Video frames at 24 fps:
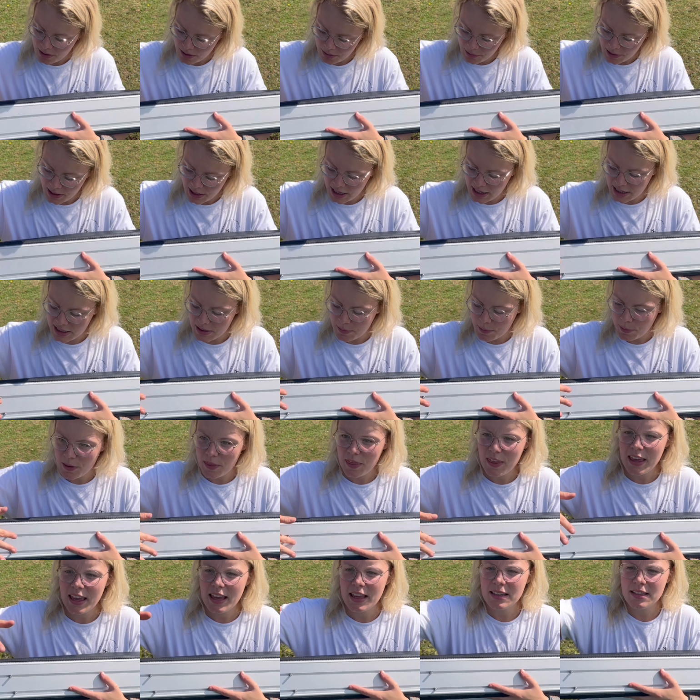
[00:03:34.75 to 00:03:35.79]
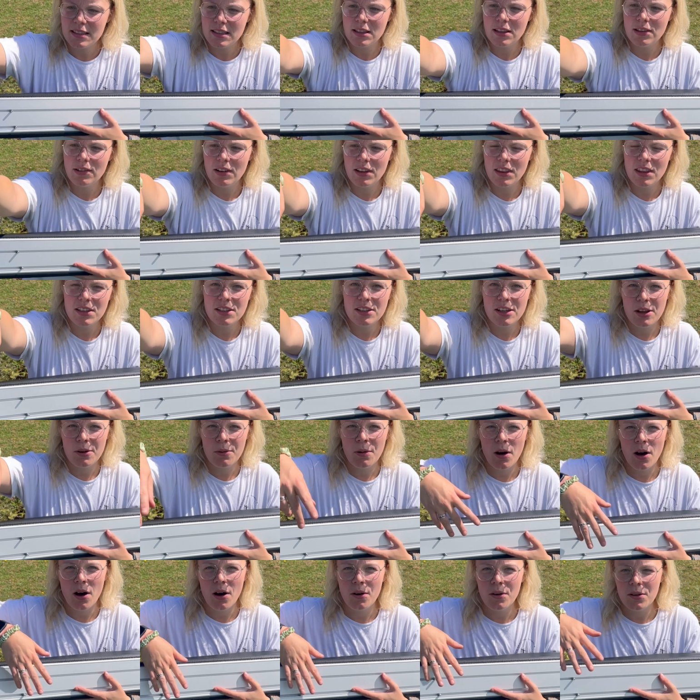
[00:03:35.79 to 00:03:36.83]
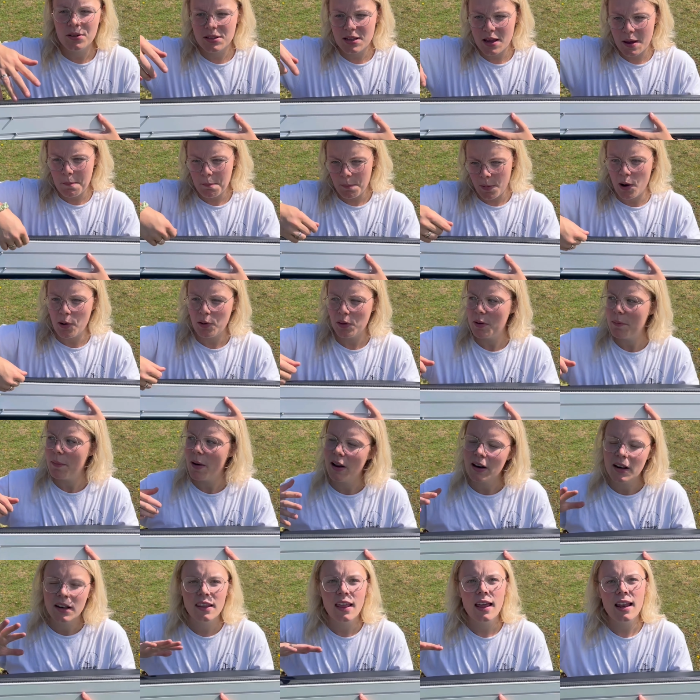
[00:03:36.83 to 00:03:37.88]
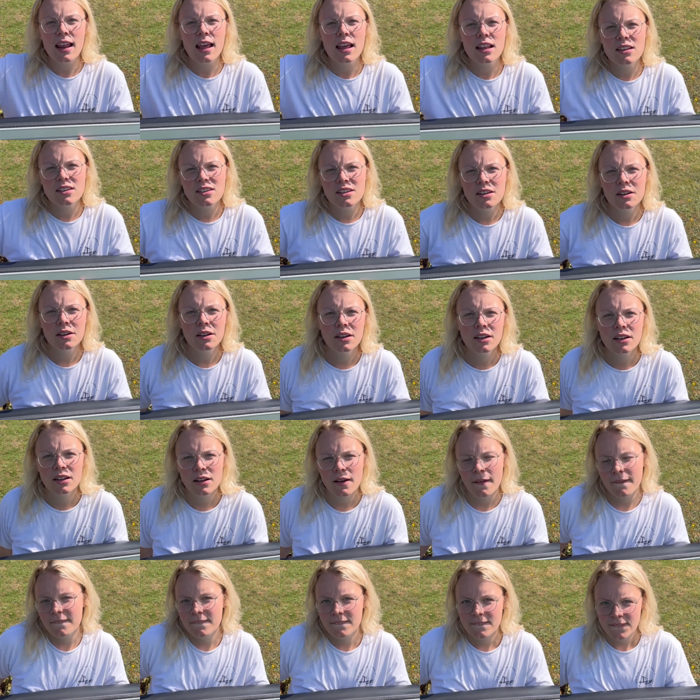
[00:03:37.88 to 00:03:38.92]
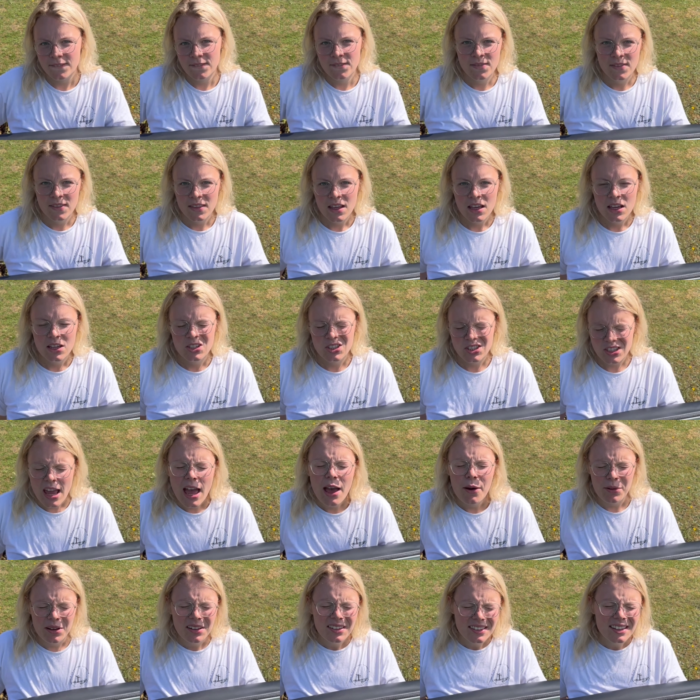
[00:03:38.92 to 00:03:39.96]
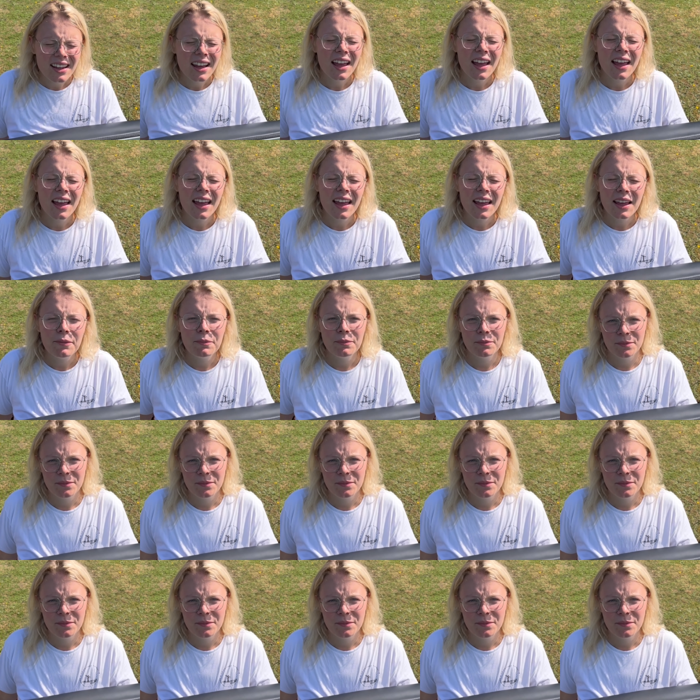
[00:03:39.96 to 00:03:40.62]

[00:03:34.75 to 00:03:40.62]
We need to put these through the 2 holes and bolt them on, then it's shower time.